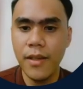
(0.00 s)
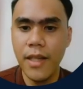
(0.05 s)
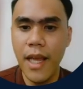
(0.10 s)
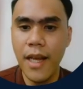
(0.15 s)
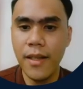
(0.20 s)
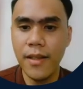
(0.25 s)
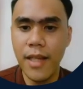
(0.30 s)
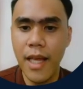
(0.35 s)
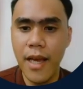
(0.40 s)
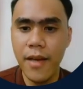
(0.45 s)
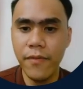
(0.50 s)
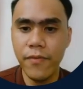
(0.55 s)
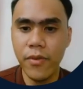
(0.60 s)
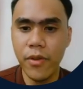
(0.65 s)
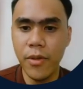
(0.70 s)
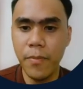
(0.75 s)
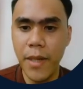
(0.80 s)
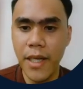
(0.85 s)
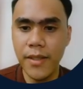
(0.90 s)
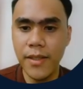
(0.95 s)
Take time
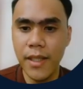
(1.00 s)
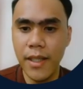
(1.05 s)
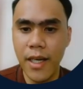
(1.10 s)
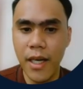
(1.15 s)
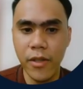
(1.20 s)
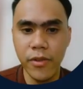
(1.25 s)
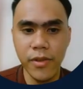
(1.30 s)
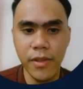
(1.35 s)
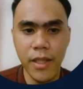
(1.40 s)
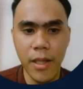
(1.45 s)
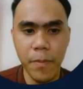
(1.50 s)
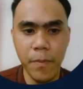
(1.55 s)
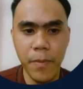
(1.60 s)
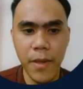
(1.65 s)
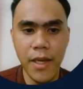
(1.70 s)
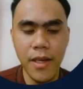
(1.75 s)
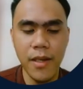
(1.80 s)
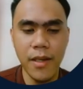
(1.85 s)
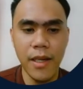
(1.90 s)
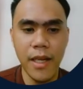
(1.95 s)
for basic
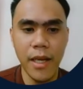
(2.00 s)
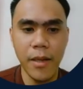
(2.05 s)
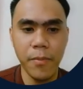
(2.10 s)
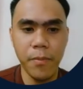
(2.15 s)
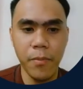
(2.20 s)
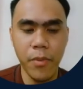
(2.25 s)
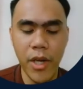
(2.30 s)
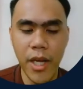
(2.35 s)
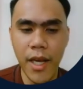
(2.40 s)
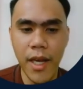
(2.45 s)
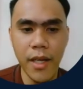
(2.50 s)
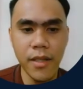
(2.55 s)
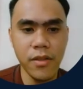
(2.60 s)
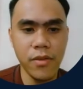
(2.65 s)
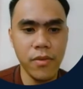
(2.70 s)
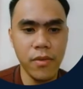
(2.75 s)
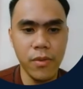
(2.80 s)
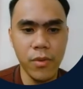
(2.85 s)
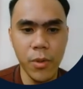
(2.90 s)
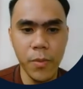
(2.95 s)
housekeeping like
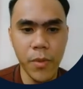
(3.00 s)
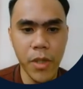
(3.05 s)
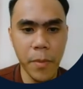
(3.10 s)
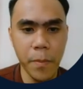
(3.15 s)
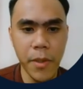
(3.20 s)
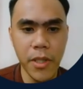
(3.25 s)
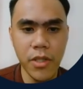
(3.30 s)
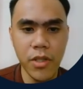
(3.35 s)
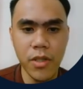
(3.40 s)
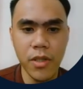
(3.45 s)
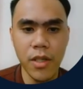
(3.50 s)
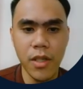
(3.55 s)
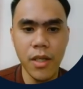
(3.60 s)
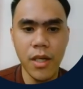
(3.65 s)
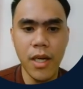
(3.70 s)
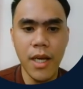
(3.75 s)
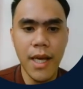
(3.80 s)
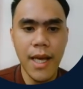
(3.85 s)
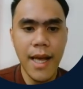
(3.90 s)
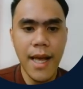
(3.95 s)
breaks, room
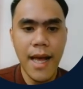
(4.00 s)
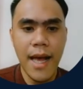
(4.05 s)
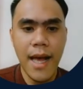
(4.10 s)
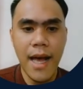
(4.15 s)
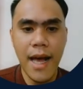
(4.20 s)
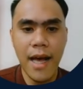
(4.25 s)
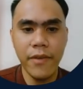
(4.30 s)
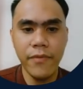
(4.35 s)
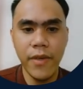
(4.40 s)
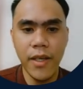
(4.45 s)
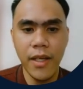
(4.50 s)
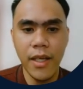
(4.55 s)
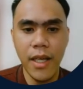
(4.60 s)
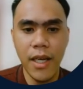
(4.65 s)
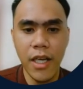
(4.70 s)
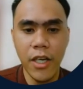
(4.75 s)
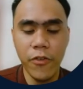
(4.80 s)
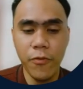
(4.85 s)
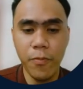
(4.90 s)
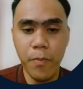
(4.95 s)
temperature,
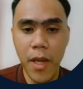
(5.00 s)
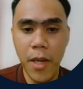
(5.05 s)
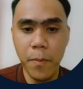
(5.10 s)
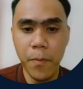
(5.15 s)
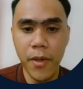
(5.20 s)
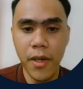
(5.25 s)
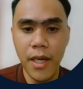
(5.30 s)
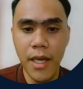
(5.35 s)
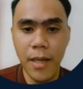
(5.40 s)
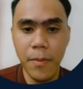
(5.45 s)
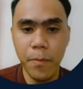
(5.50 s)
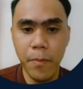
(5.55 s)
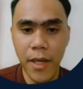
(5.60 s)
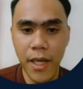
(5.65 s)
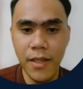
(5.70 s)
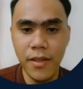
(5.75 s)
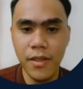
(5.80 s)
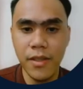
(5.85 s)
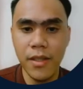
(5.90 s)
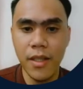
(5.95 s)
having enough paper and
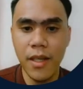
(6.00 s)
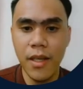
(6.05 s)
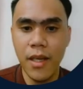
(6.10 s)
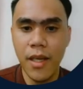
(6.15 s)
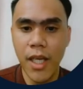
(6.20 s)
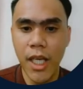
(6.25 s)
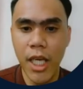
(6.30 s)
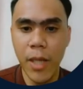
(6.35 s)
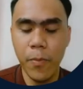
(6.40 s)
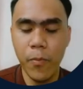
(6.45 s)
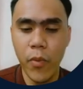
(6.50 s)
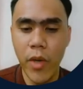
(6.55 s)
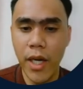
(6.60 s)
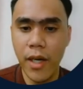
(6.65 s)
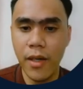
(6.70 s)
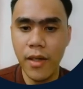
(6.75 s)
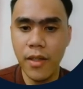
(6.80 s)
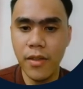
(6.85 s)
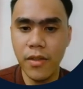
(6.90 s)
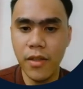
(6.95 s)
pens. Keep
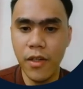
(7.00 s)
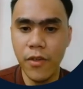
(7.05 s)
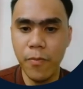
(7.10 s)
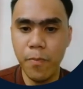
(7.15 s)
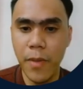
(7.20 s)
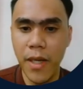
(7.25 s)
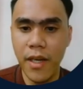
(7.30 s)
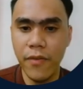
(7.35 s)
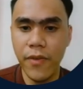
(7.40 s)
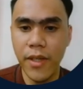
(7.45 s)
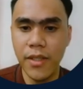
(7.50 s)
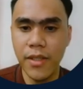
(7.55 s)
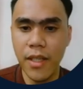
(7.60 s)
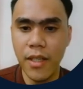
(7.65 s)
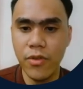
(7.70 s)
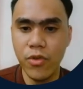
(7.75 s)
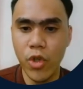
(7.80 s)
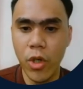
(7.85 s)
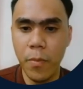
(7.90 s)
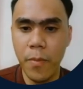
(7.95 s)
records of
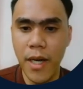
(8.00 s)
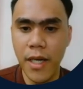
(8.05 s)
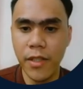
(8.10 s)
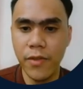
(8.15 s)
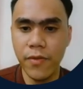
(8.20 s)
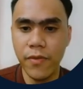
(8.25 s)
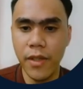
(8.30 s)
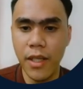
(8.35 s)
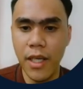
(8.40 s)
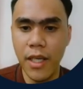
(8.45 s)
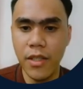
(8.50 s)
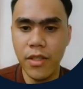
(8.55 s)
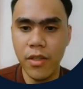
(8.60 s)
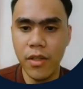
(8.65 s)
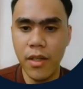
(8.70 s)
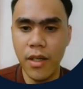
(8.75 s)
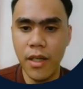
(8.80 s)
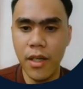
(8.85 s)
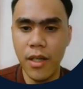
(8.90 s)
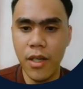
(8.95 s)
benefits and drawbacks for
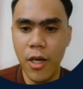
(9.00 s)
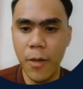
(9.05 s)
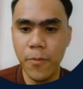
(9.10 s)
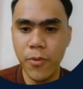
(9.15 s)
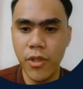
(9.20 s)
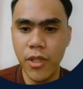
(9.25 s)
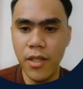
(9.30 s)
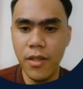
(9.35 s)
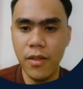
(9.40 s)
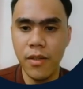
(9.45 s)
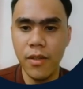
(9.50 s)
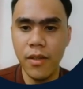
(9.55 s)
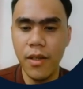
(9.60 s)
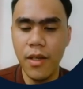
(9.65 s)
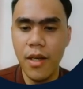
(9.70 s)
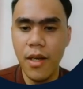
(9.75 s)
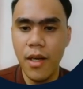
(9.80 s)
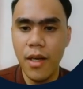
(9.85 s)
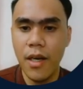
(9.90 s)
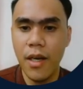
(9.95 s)
each option
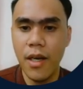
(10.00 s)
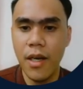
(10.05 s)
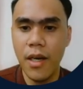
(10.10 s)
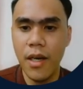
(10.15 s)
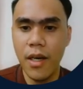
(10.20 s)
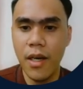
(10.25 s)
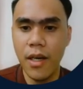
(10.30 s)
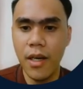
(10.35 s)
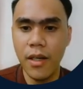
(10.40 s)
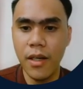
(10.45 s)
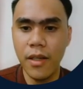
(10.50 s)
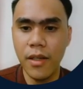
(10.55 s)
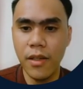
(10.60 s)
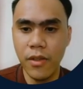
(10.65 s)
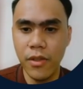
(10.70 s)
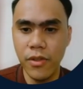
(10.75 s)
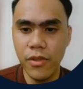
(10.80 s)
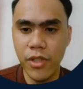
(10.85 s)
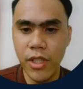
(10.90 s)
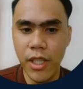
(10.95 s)
uh,
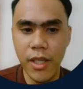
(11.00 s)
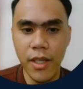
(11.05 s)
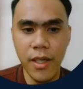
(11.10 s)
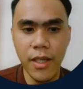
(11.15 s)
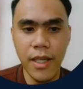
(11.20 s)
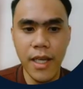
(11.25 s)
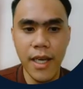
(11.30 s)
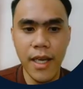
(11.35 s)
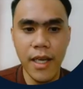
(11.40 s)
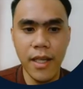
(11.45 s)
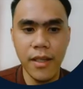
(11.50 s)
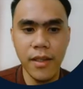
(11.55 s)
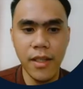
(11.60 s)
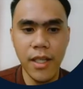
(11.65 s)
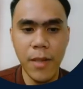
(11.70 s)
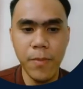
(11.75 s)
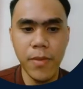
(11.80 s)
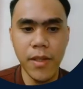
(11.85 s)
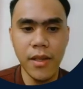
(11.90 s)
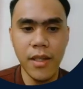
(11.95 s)
considered,
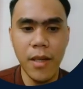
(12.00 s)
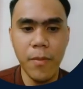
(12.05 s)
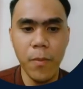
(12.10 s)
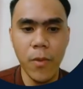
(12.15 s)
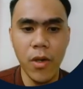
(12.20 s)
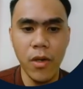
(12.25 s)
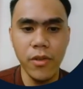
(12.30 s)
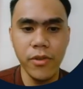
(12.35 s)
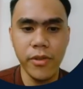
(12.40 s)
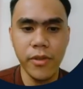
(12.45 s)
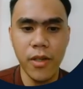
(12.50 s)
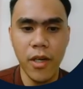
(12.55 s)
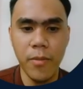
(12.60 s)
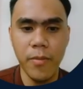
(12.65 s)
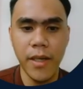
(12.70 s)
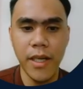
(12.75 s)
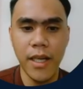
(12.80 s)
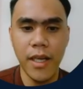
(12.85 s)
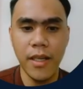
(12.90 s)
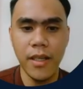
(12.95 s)
and keep the team goals
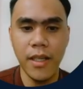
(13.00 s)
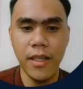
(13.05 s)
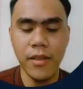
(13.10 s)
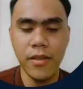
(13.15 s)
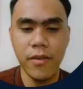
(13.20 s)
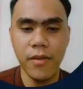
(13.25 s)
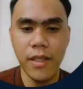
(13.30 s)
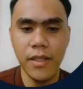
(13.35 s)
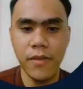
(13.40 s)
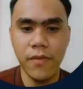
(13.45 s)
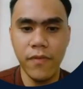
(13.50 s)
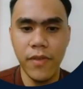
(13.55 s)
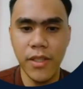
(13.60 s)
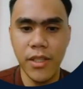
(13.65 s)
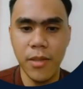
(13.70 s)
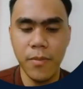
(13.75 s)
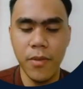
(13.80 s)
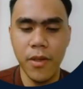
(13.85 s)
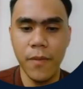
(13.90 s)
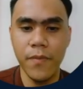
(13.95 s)
common and interest
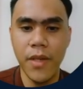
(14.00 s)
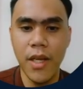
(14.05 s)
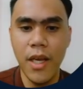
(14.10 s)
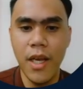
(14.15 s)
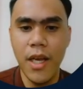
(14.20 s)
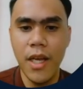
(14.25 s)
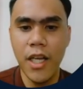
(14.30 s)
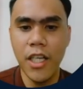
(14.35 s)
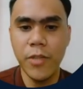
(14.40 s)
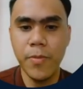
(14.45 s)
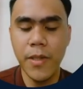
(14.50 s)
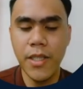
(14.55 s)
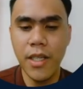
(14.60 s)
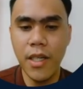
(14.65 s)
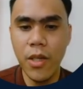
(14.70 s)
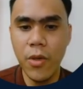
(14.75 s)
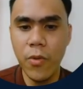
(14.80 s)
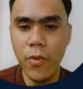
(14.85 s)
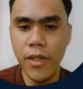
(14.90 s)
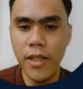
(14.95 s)
visible,
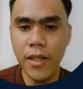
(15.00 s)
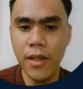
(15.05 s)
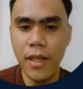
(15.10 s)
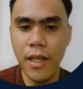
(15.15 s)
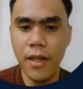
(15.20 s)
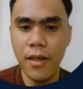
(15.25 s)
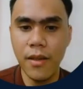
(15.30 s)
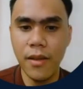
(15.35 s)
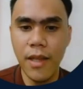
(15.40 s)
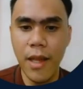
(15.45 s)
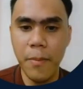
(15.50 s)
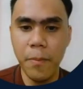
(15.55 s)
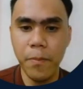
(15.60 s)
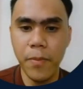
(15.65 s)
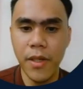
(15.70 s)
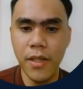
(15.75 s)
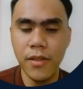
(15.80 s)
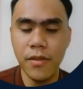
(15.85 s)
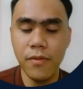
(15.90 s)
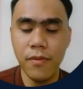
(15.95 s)
especially when the
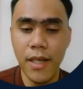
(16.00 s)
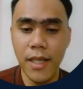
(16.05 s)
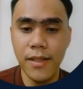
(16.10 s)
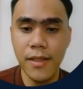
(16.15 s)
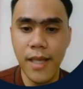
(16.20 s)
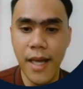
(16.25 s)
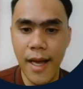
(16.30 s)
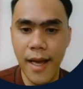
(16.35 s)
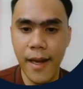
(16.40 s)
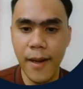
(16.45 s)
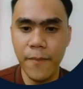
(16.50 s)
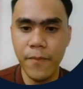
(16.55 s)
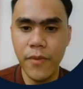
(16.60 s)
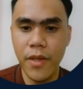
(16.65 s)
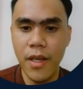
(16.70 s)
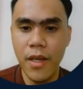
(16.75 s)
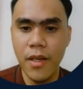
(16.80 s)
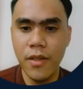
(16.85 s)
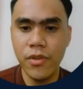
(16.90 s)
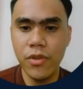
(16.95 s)
tempers runs high.
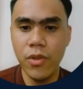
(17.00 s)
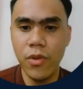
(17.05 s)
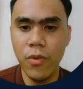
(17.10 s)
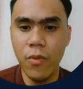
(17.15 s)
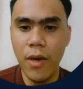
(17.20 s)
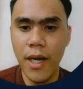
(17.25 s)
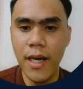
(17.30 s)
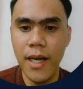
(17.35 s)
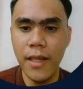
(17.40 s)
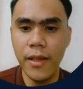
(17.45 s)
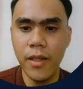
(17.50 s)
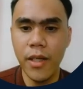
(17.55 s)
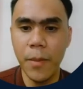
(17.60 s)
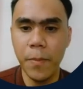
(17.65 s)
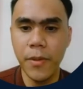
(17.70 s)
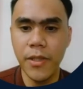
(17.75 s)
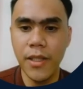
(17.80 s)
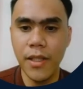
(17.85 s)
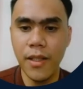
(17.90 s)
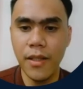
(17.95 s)
So one
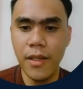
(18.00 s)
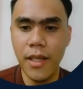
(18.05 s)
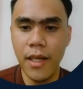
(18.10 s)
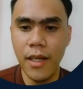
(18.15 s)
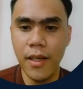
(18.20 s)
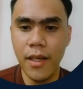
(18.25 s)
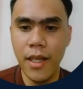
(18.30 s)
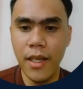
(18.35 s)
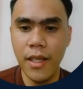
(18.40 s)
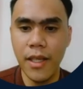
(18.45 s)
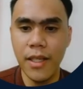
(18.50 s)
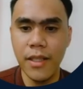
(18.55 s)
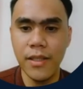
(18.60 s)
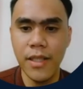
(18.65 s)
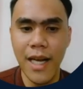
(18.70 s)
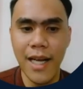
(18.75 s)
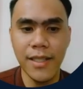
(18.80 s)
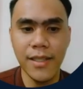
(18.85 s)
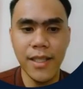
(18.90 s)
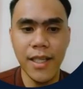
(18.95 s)
underappreciated technique
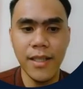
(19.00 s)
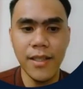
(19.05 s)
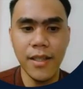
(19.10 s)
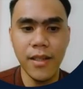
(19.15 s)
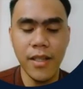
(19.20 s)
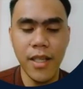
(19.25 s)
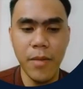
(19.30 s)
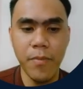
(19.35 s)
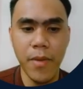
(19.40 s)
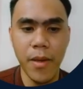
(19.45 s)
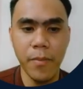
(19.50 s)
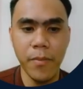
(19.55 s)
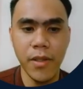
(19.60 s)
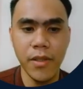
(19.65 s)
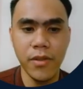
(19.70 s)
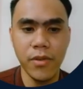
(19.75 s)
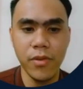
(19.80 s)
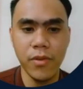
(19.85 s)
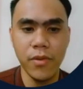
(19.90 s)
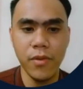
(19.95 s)
is asking the team
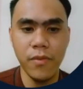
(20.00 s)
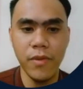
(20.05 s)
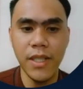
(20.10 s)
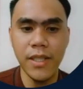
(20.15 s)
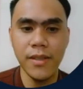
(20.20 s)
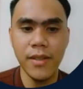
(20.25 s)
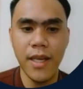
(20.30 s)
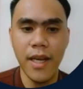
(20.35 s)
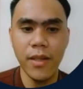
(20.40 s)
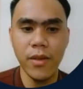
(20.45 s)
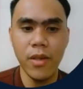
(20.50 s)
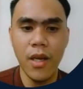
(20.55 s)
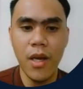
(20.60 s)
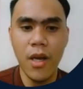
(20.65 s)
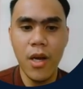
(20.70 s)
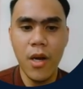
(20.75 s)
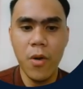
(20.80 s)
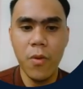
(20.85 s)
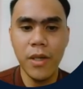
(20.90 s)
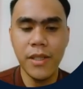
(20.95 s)
members to restate
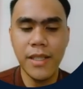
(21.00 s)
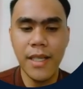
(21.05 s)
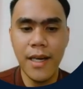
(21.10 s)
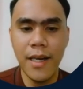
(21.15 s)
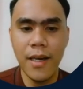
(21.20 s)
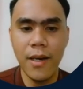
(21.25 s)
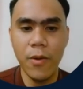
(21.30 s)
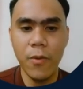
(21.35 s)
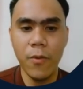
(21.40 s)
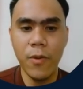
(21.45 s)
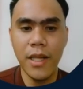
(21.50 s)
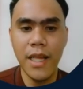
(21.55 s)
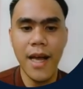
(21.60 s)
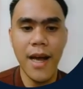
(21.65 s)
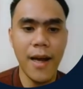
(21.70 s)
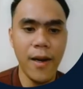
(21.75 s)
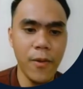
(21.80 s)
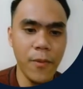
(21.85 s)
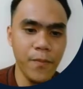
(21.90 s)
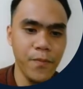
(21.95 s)
what's
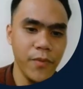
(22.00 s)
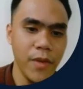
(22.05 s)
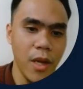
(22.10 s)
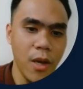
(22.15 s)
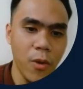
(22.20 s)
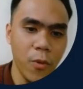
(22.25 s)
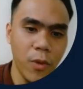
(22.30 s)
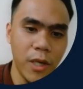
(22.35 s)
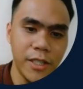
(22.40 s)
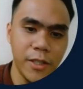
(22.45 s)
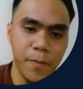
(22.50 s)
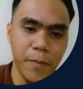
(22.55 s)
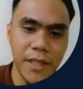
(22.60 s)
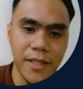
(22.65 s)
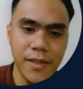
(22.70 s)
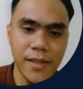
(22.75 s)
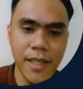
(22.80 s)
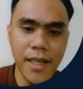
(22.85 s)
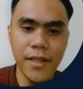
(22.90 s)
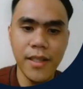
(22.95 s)

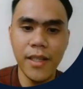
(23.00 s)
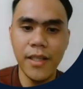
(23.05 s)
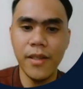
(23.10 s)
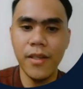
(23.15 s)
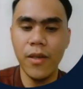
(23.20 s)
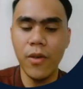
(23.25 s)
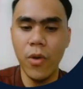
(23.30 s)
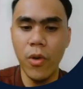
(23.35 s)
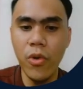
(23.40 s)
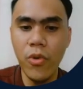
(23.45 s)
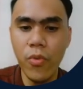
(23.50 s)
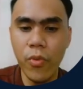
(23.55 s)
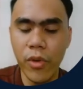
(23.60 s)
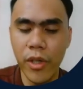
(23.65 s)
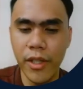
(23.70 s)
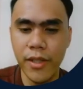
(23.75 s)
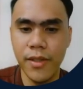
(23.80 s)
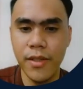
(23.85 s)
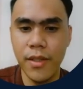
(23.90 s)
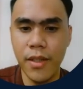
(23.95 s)
been said in their own
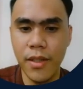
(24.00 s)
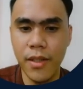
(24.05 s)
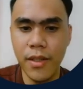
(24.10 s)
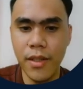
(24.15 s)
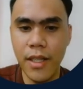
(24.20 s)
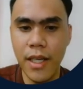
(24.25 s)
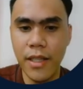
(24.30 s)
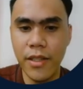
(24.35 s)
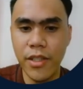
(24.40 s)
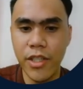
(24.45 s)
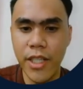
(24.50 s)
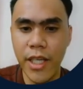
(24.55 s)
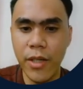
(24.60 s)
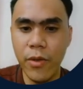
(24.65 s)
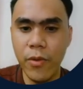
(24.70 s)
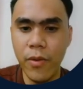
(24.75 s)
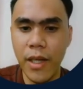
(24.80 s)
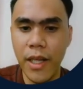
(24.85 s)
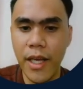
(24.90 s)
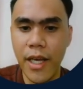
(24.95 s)
words. That
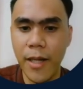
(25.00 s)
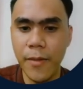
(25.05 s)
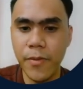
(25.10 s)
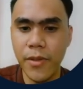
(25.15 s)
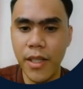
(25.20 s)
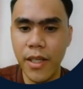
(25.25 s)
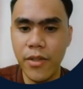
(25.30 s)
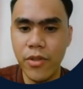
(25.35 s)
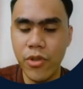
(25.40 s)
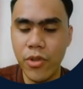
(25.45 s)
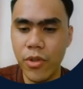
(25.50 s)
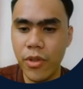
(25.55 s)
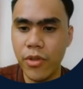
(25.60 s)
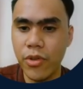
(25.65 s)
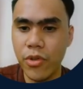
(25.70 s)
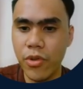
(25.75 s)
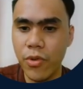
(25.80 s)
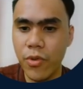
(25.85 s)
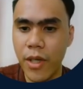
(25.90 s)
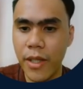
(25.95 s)
generally helps
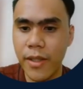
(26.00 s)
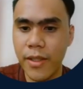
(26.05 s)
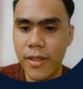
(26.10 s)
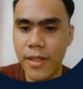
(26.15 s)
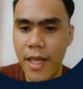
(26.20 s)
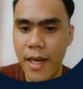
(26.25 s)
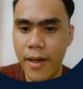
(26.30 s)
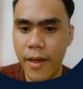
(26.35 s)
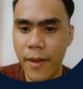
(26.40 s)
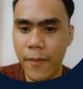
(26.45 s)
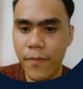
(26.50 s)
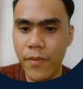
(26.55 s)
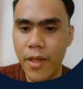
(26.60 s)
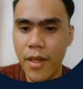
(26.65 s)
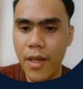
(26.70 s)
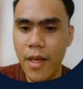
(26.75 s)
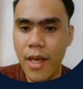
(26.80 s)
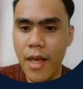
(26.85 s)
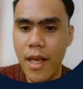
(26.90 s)
ensure true understanding.